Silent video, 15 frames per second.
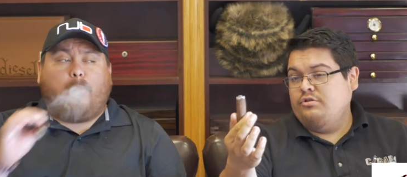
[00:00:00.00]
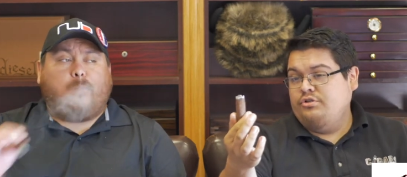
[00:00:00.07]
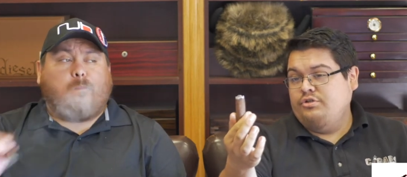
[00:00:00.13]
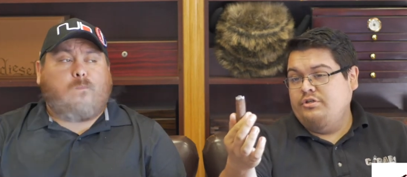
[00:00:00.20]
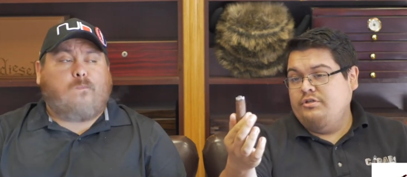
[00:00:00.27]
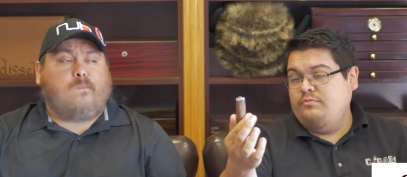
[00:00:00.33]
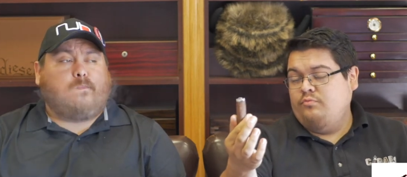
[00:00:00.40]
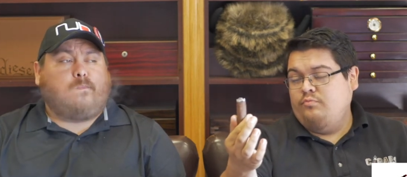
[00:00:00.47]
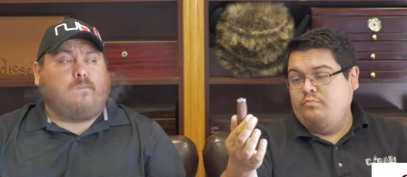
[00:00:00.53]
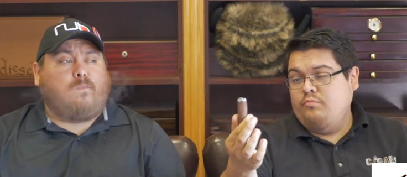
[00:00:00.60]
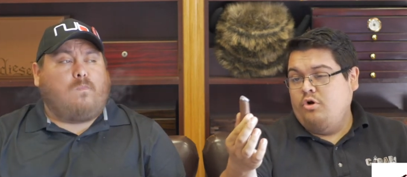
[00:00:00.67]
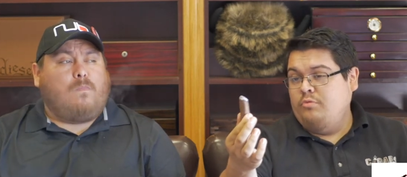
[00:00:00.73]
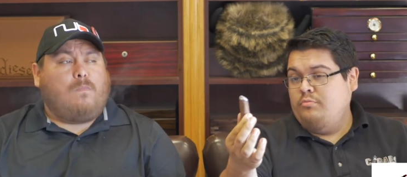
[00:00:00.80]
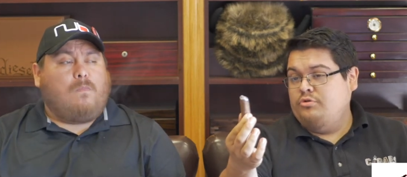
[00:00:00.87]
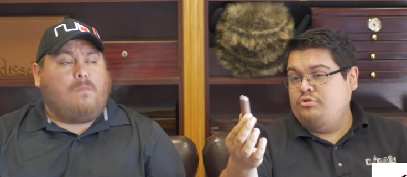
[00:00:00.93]
Speaker 1: Good,
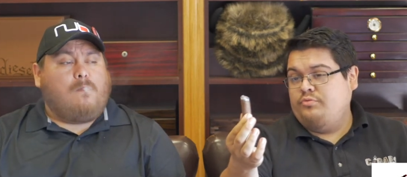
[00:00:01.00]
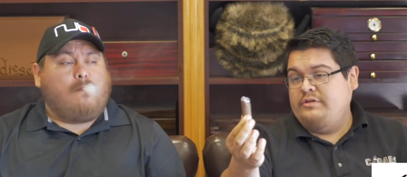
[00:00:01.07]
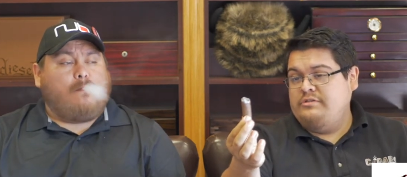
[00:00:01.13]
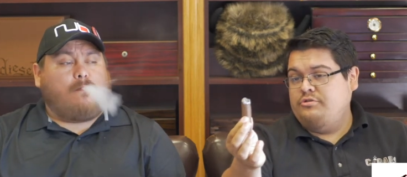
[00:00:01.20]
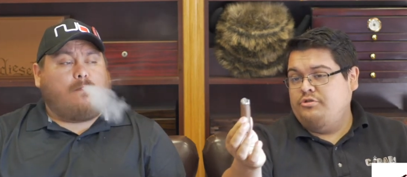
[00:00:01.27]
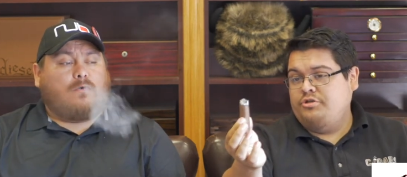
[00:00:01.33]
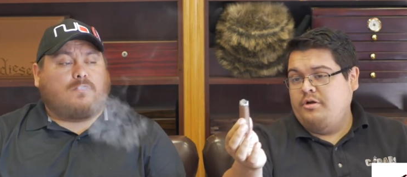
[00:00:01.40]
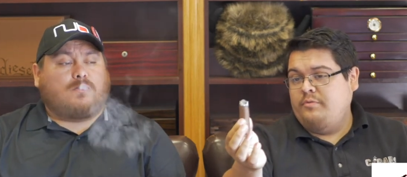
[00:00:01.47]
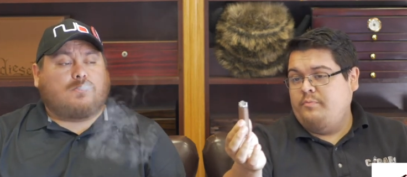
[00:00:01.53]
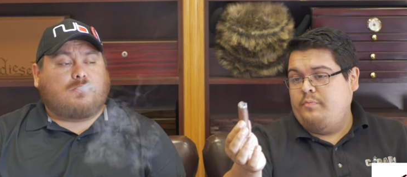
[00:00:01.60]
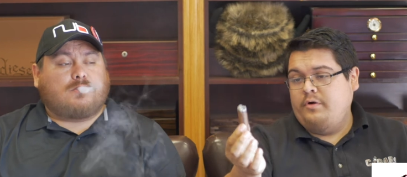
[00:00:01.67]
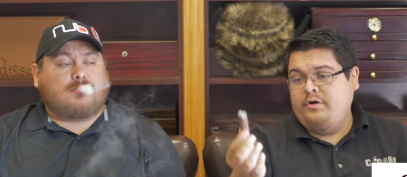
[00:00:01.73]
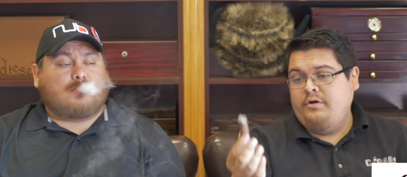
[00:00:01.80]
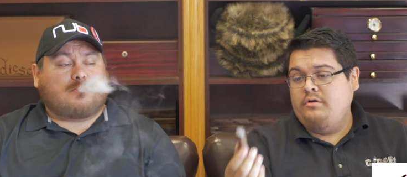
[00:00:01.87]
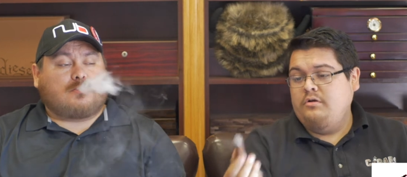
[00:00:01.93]
almost razor sharp
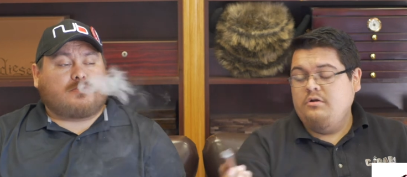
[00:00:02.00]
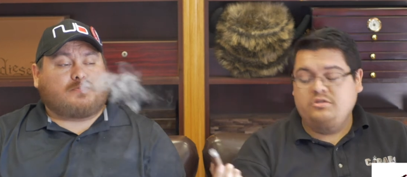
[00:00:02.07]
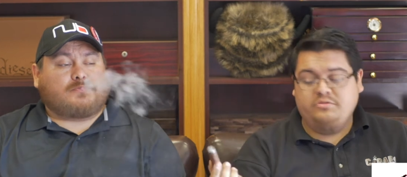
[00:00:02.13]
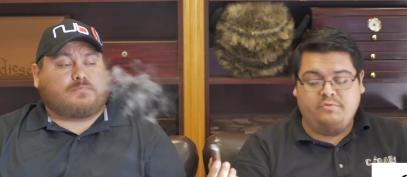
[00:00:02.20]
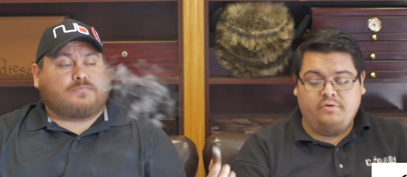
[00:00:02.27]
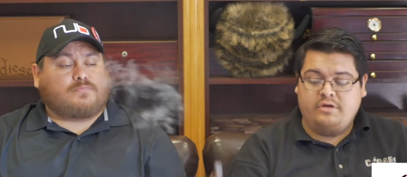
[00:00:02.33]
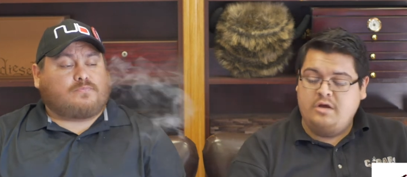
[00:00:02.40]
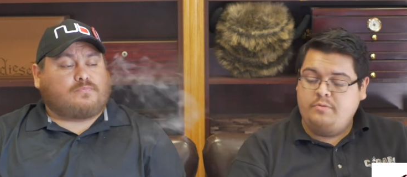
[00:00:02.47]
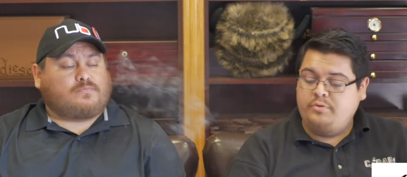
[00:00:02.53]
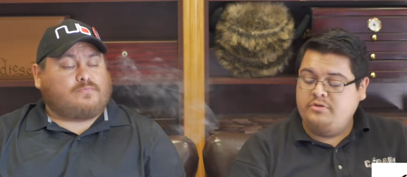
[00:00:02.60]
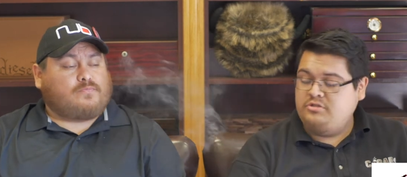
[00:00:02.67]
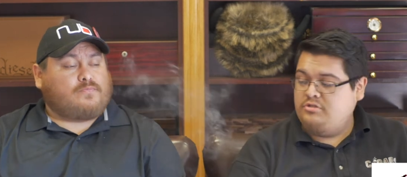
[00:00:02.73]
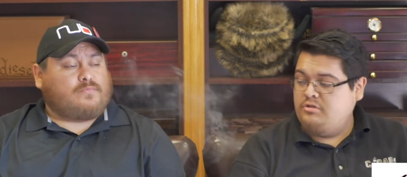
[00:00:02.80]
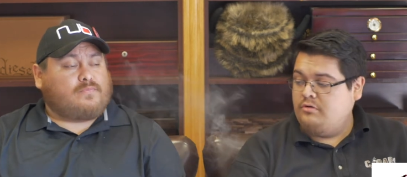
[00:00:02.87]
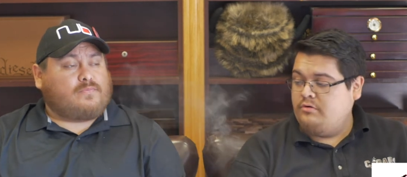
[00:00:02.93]
burn. Smoke output
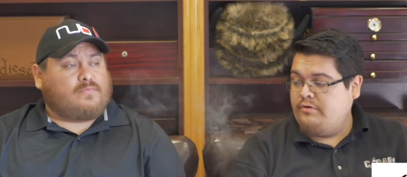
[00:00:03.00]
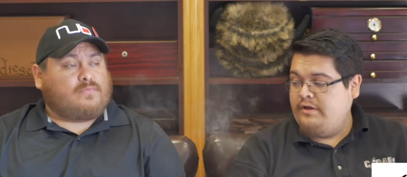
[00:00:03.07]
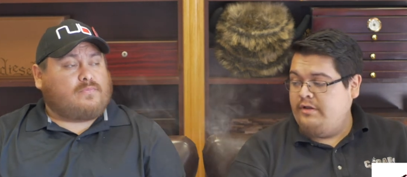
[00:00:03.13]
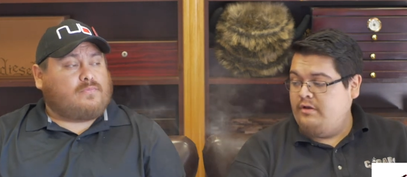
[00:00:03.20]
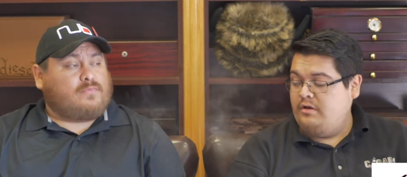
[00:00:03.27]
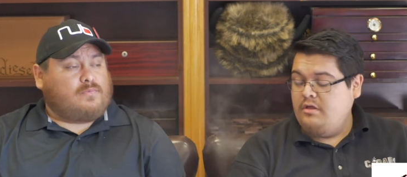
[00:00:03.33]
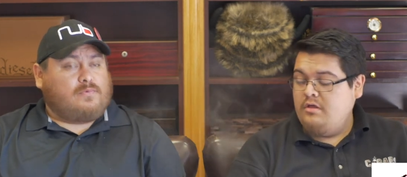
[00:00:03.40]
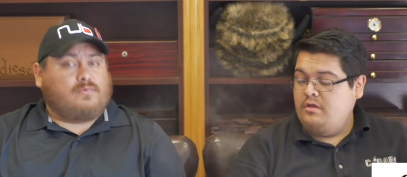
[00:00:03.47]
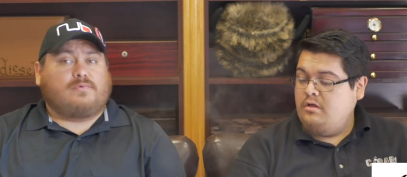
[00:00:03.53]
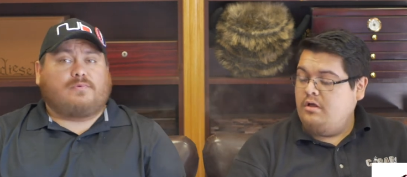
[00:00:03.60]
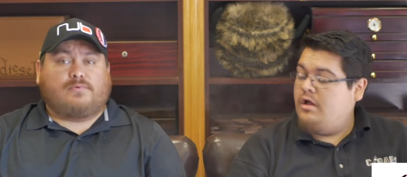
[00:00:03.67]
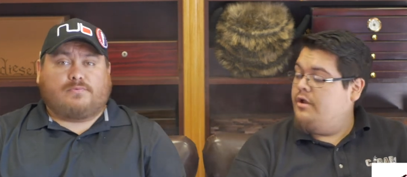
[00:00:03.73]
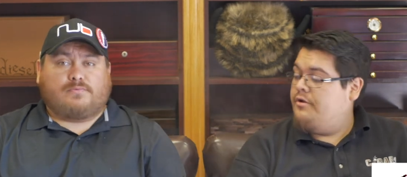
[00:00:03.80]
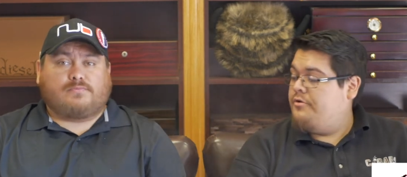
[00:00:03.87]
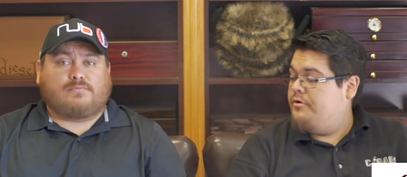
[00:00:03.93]
still great.
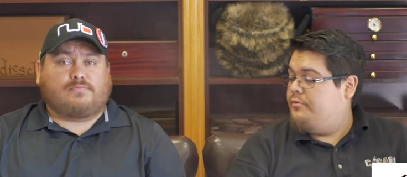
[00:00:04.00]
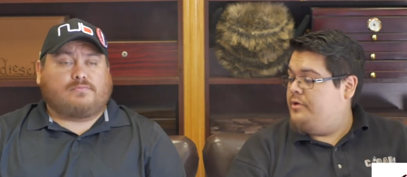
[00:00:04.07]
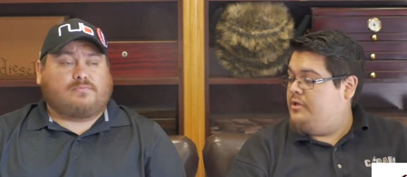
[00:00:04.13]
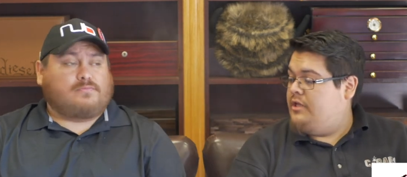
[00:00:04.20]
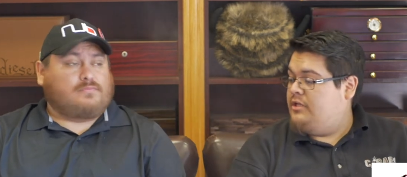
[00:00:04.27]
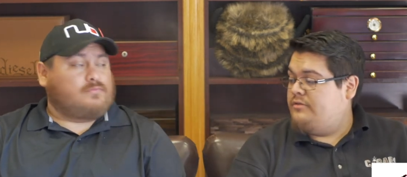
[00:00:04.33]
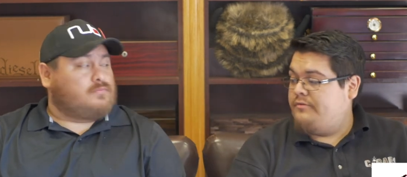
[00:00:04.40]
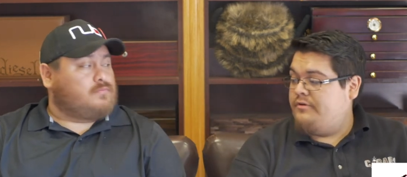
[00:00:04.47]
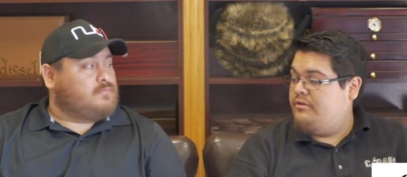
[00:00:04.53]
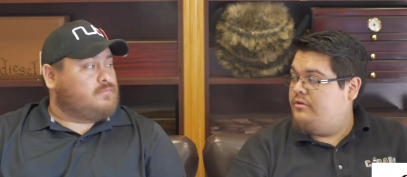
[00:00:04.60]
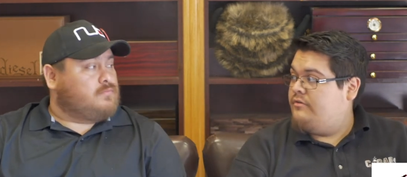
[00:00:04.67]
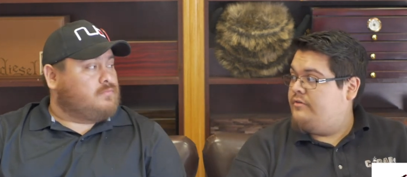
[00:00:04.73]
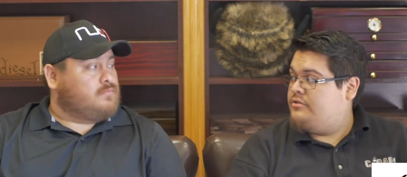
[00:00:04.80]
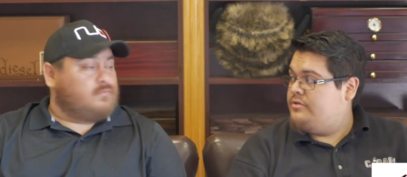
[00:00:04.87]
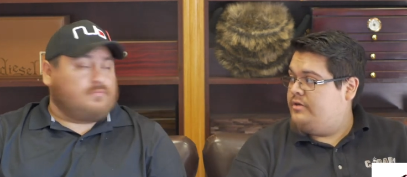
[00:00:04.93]
Uh, no relights for either
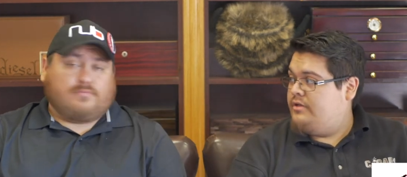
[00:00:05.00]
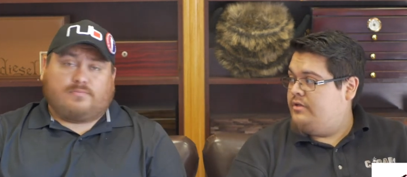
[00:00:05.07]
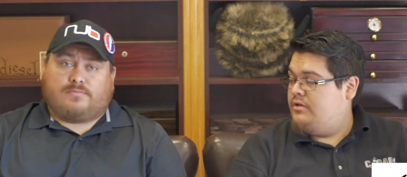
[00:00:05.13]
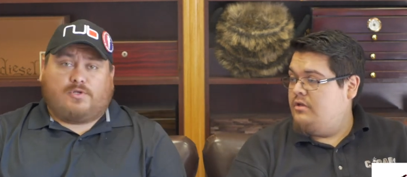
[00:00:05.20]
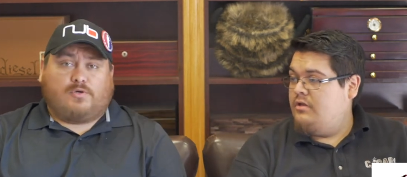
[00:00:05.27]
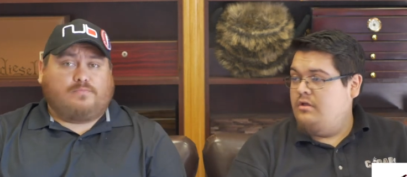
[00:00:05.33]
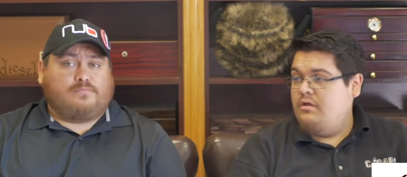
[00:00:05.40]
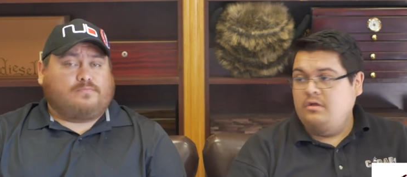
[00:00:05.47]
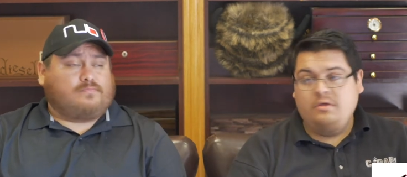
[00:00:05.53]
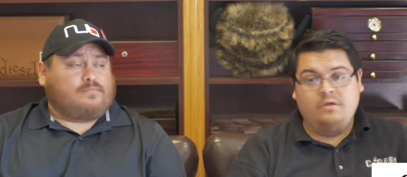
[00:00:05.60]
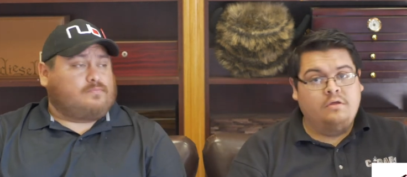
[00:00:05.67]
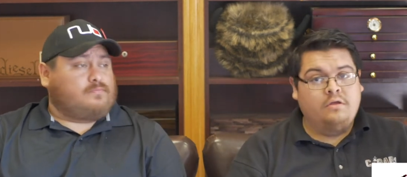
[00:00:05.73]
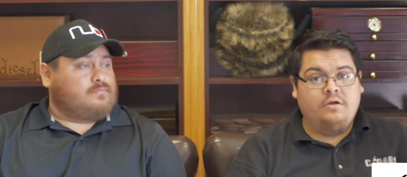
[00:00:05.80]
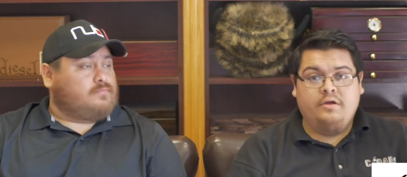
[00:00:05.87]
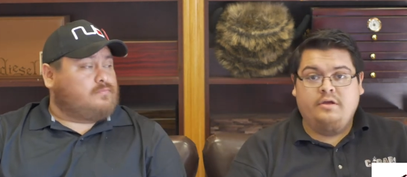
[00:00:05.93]
of us, right? Nope
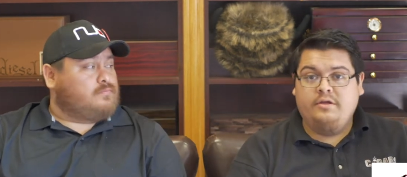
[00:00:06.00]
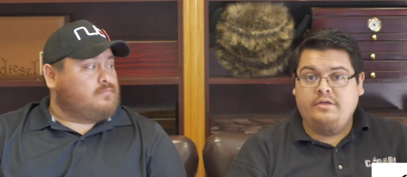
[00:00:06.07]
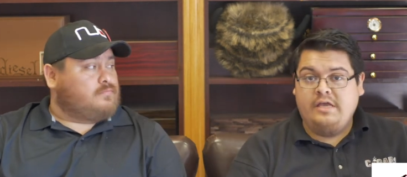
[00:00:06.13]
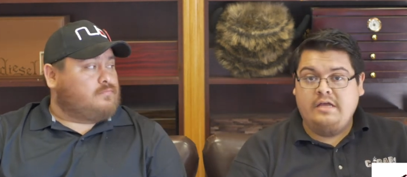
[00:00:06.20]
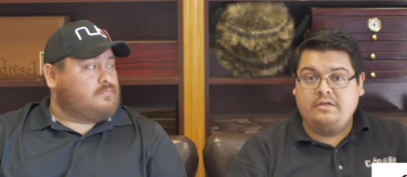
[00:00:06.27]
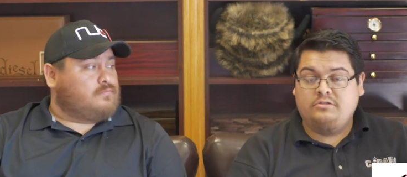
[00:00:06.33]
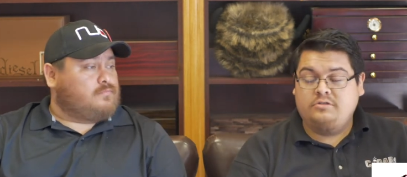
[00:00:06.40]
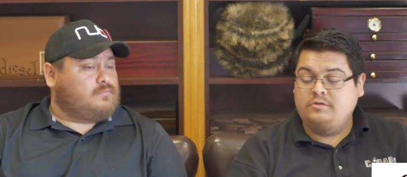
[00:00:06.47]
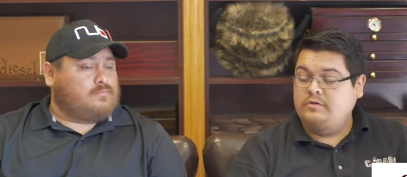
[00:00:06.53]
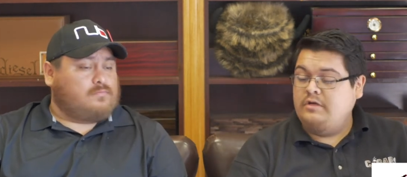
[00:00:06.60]
yeah, so